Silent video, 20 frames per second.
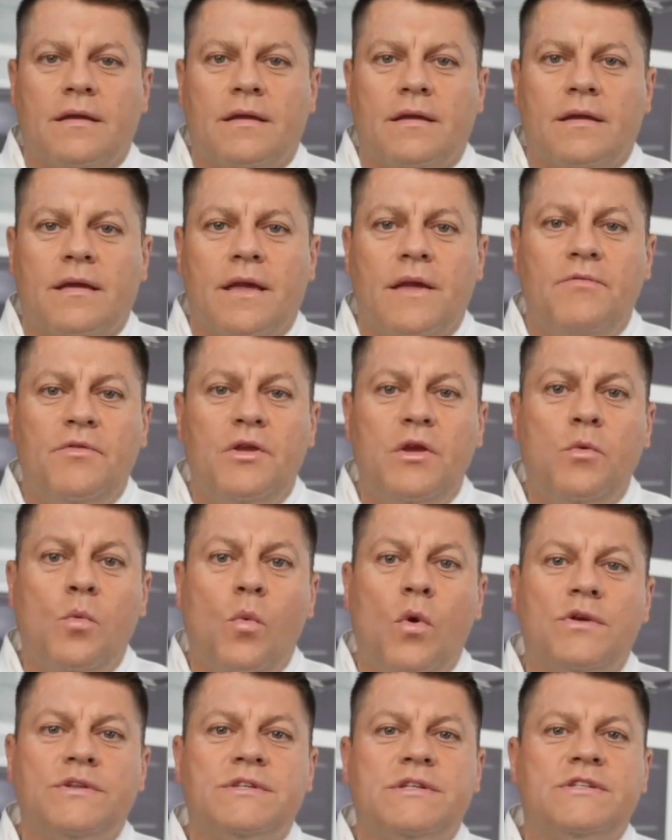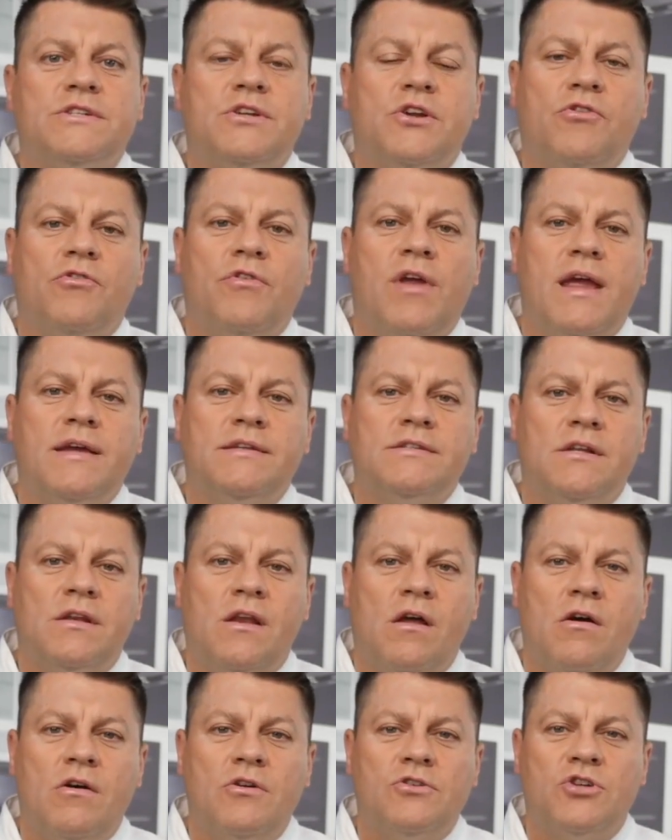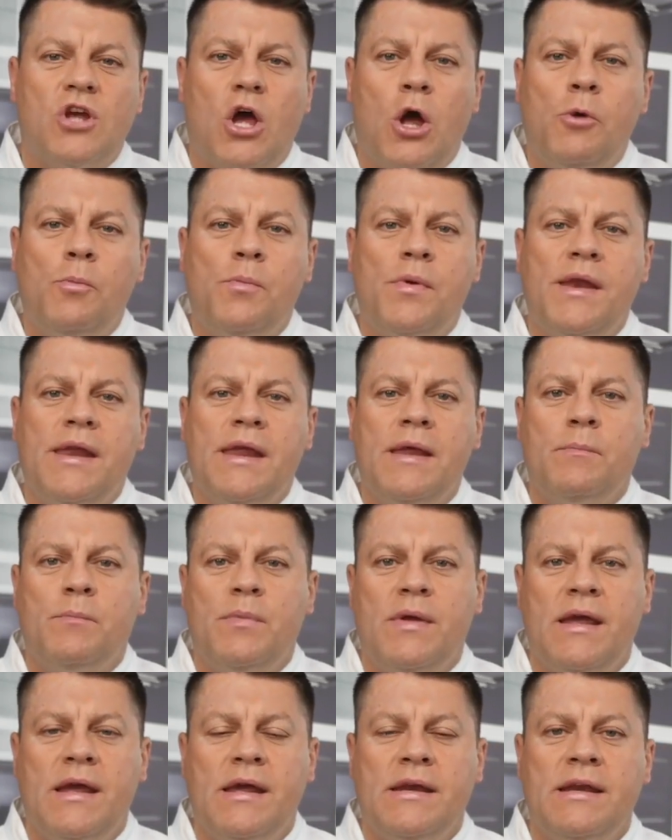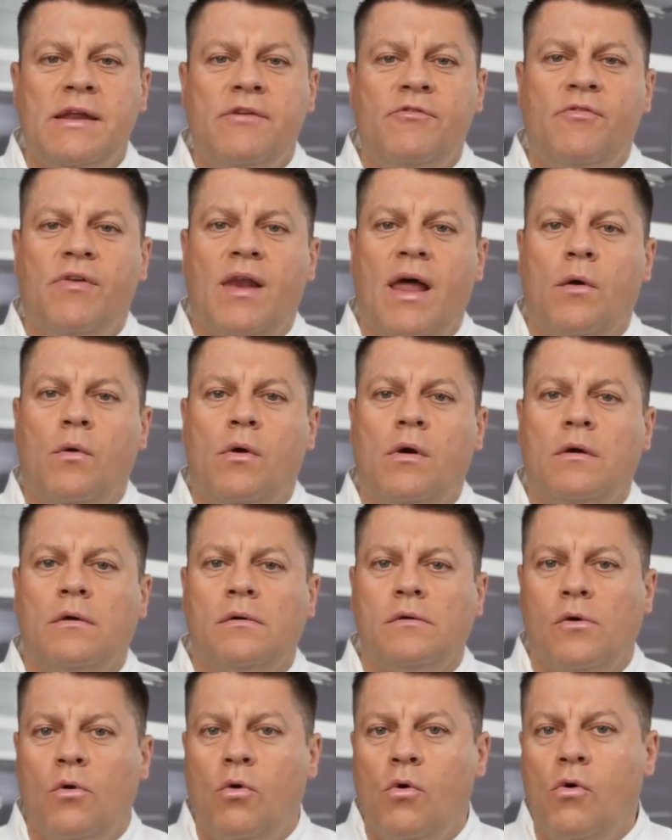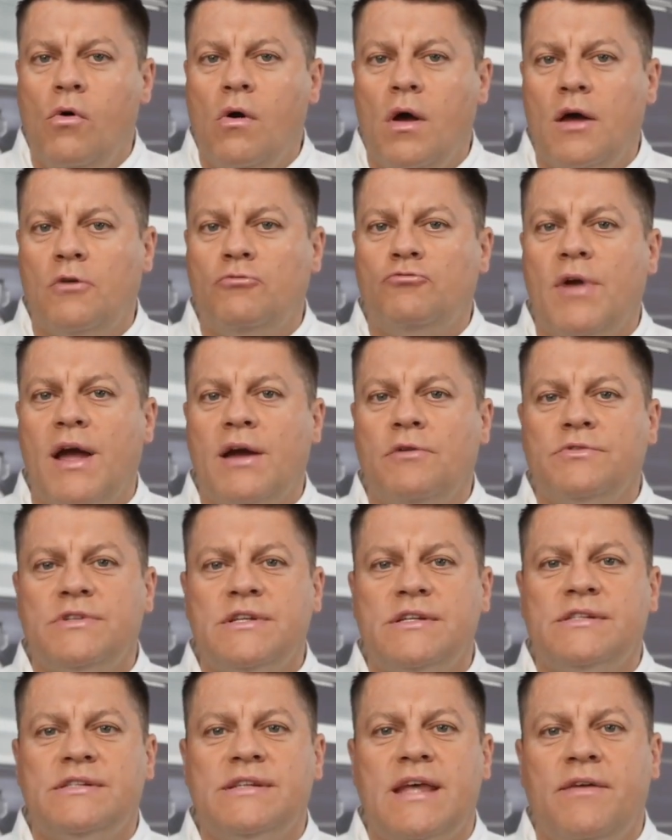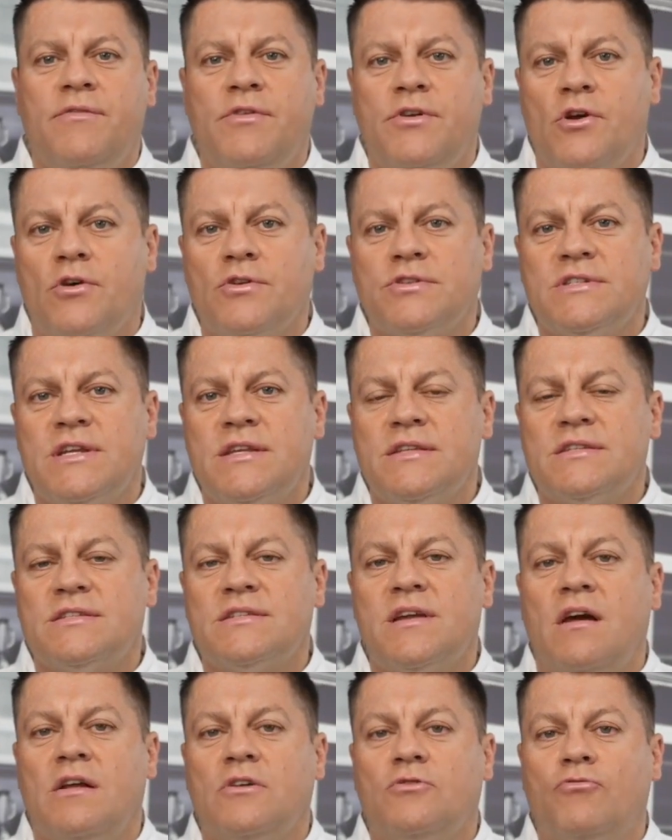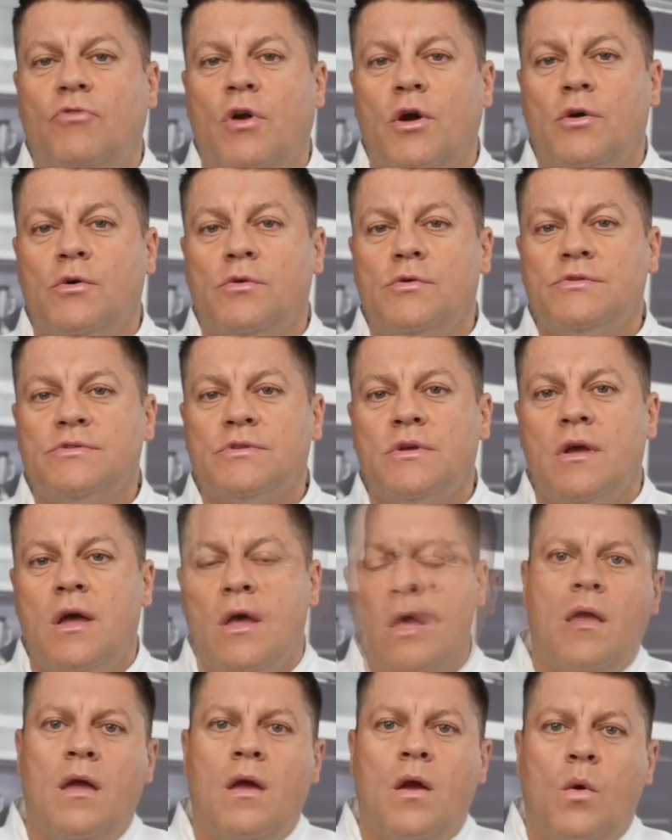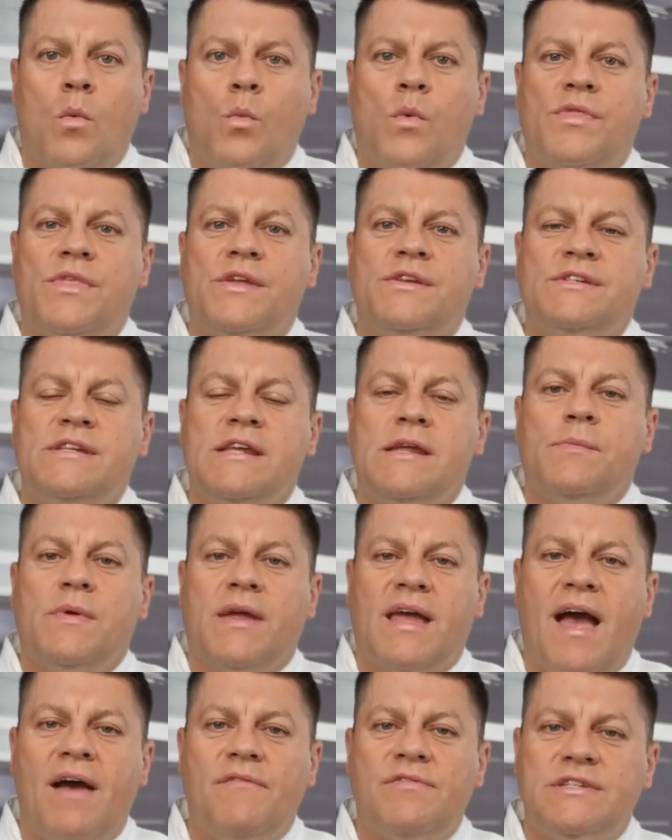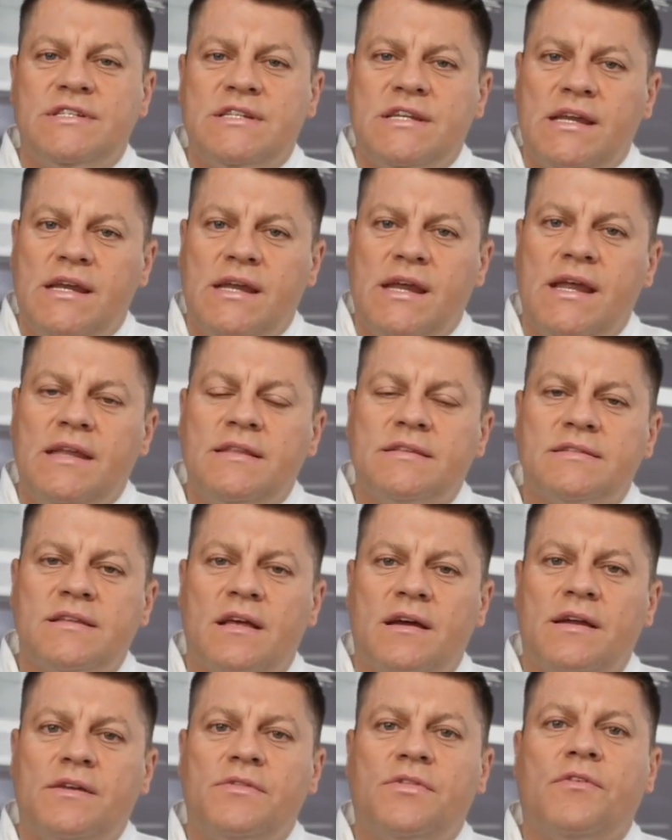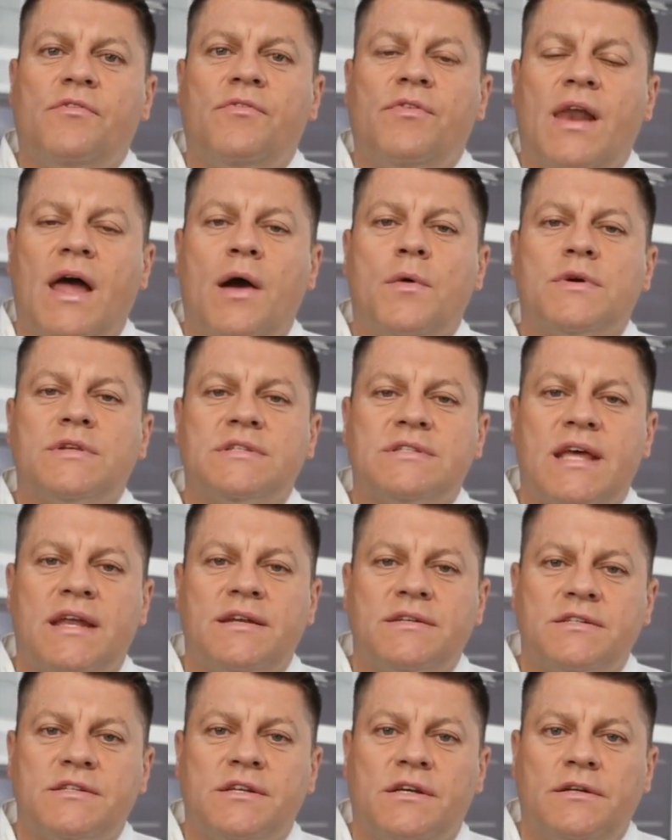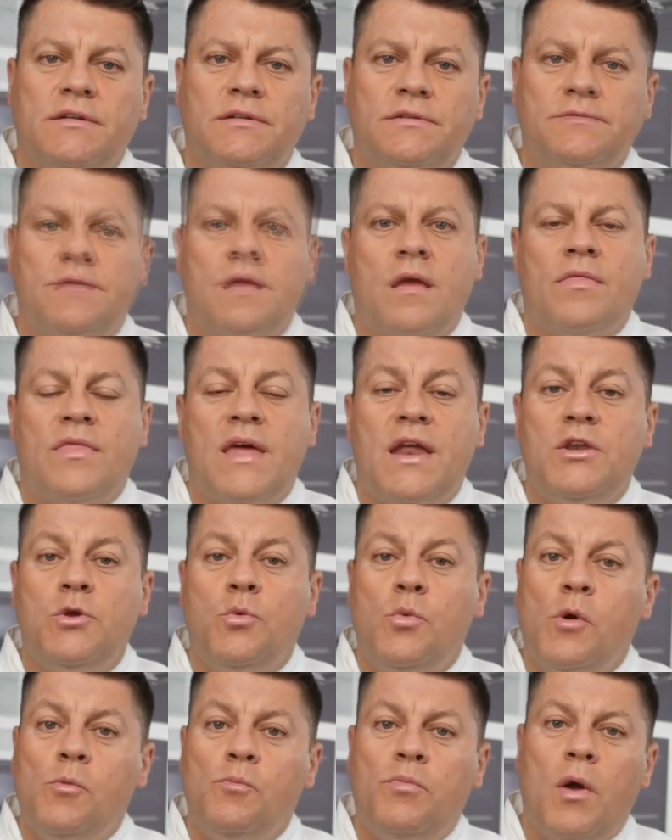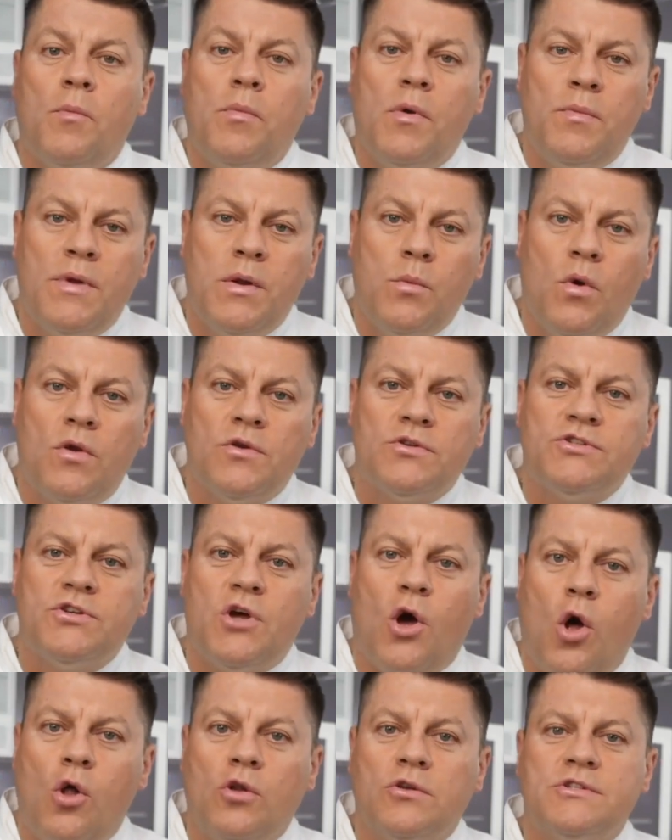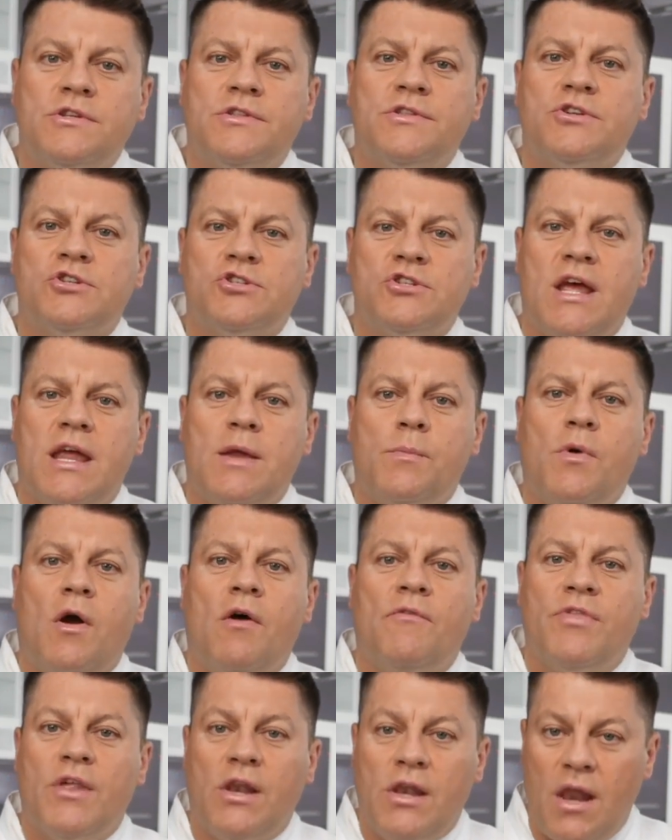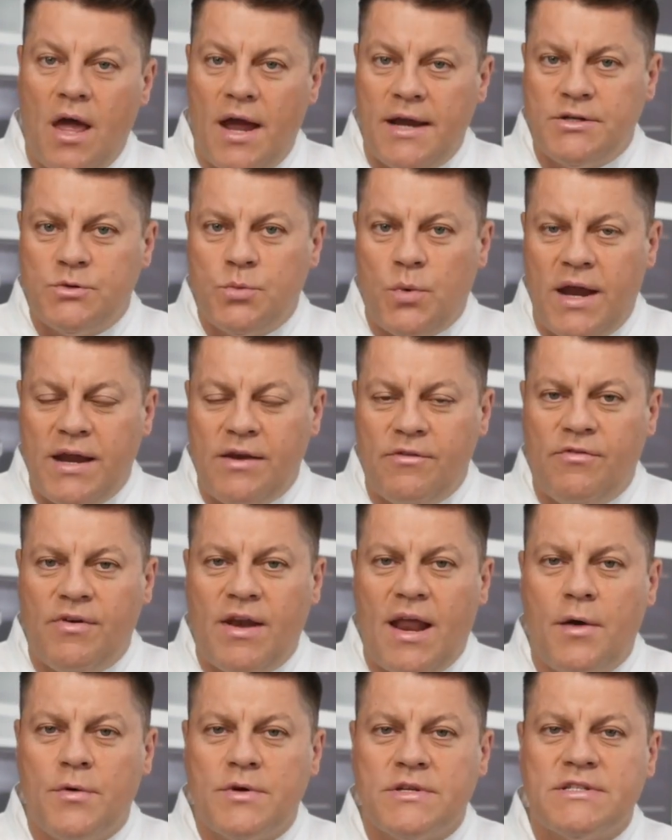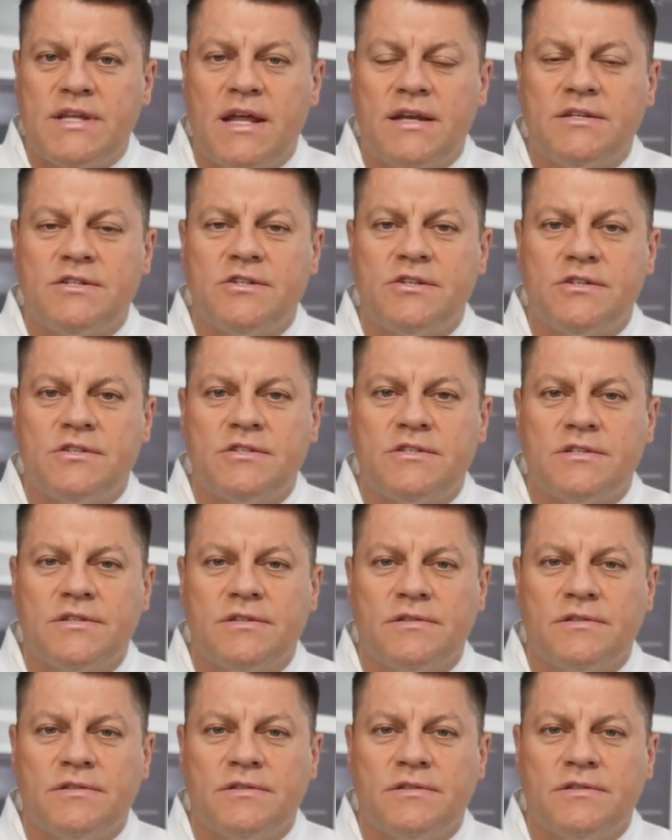If you wanted to create a large opening peony flower or a rounded David Austin styled rose with a deep cavity inside the flower centre, then you will probably want to alter the shape of the lightweight flower centres.